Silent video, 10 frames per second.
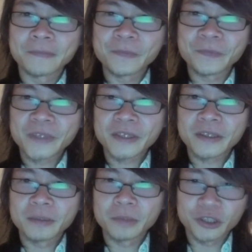mm.
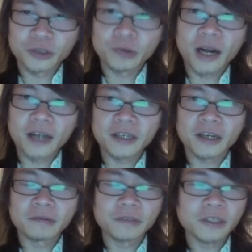personal
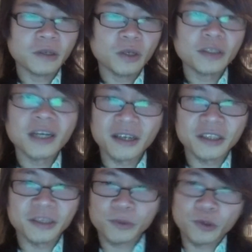archives. There are
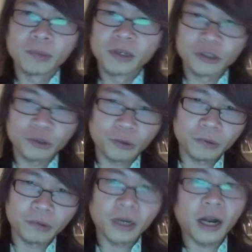some commercial
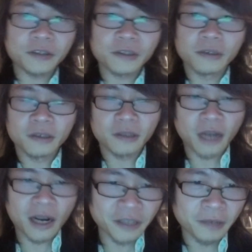arch- uh,
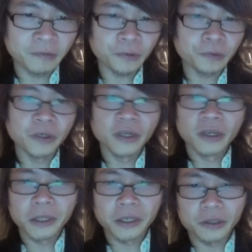archival
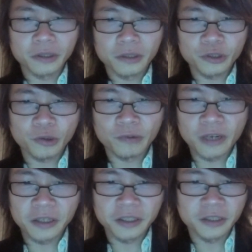uh,
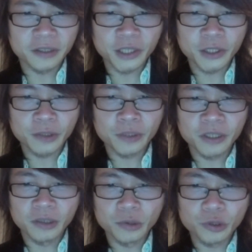softwares that you
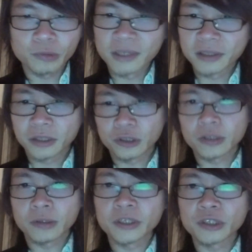can use to manage
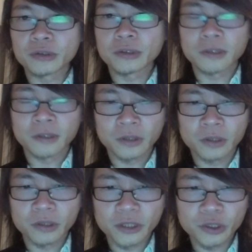your, dig- uh,
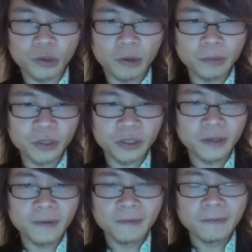your digital objects.
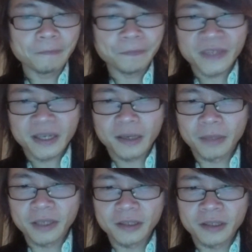Right
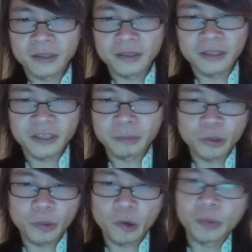in terms
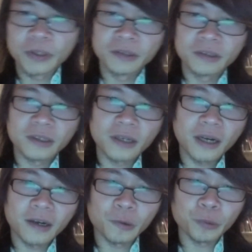of open
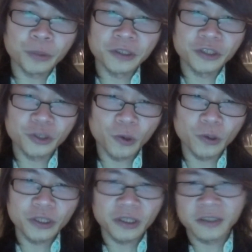open
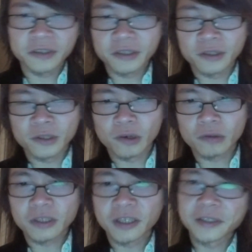source, it's not
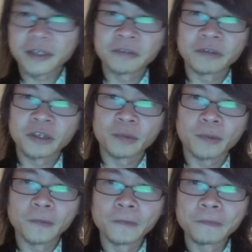yet available.